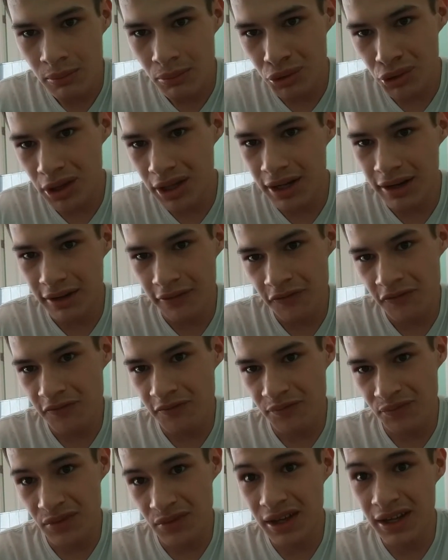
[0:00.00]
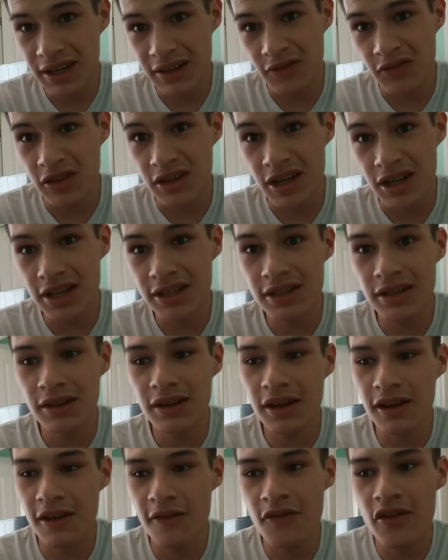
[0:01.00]
But then if, if it does
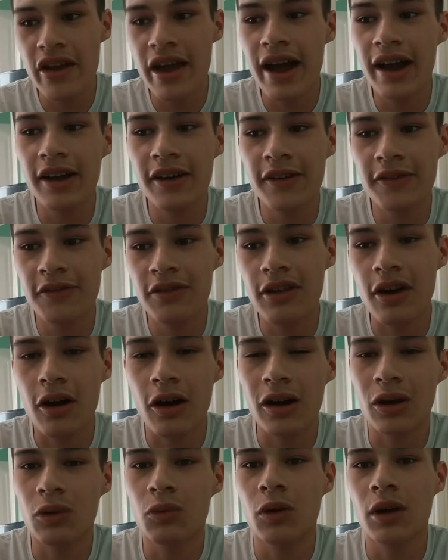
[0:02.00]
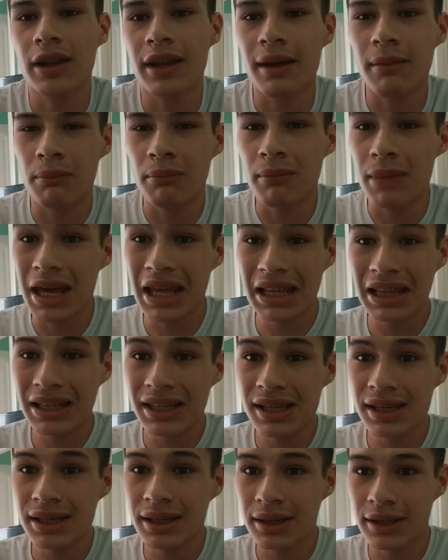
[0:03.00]
leak, if you have the odd one that may
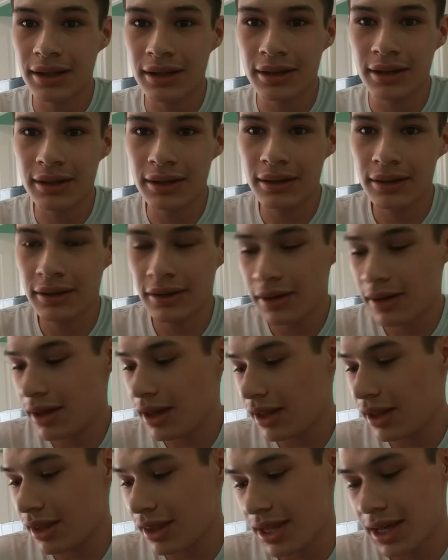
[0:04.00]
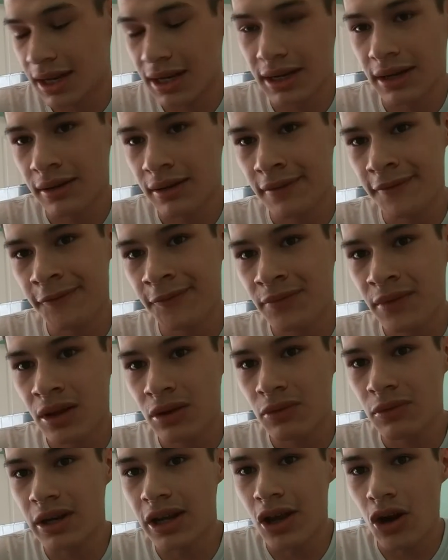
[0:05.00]
leak, eh, then
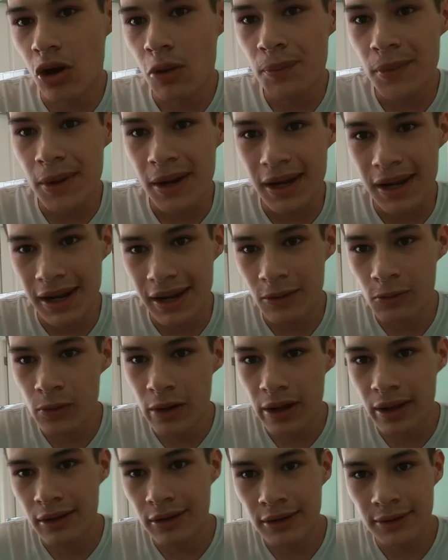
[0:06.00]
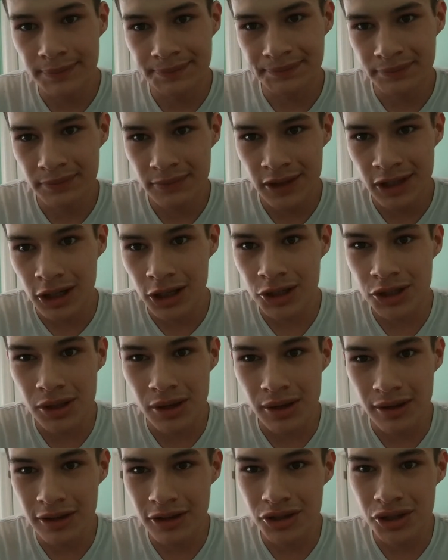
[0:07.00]
when you open it, it will gush
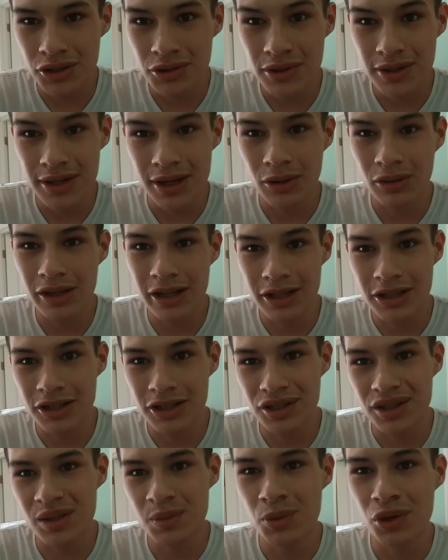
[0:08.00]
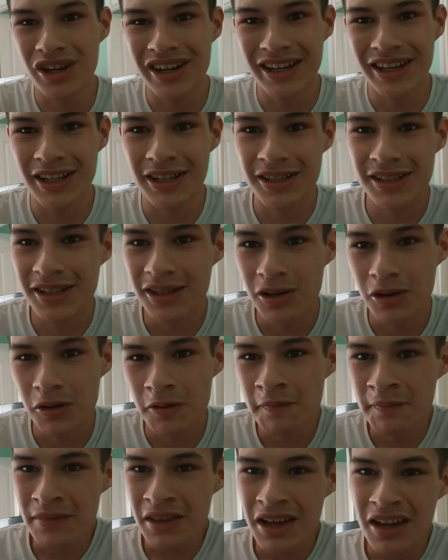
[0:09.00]
all the juice out that you just put in. So
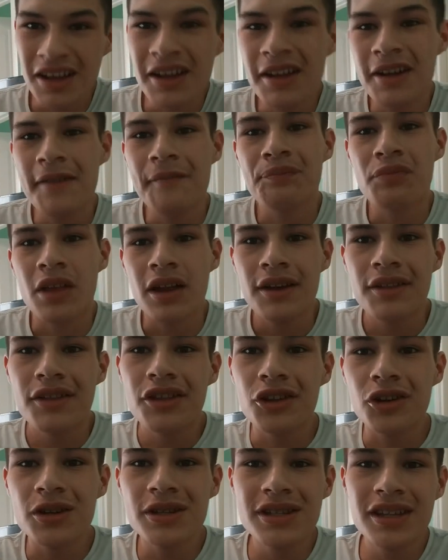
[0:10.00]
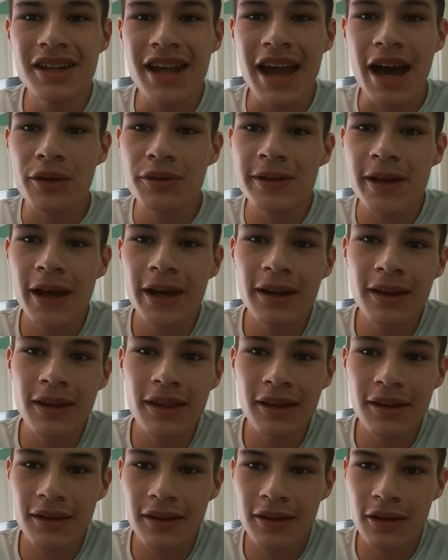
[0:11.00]
there's a downside to
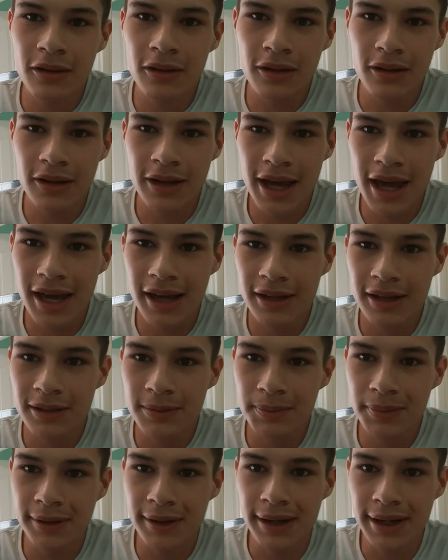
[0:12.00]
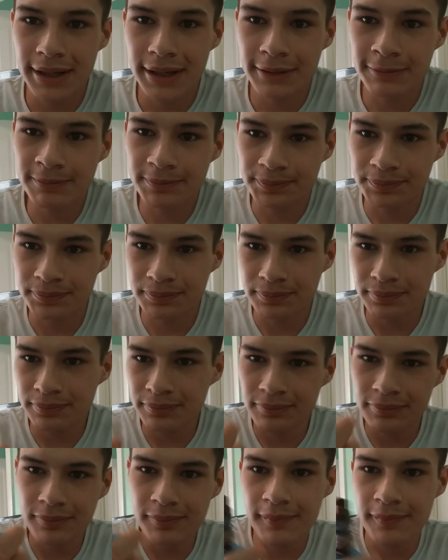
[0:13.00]
the to tanks, but
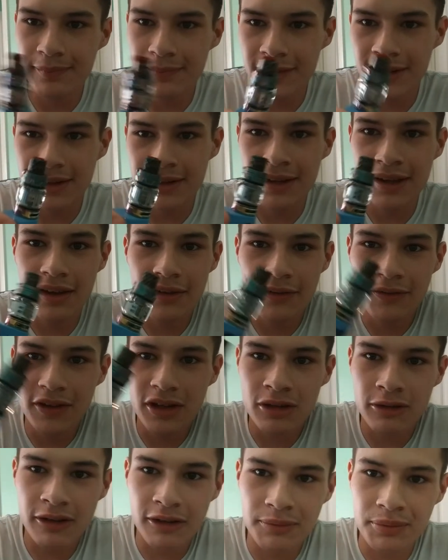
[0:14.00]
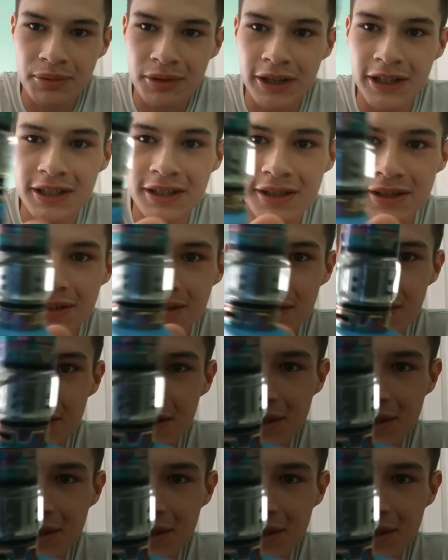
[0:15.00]
the TFV12 Prince,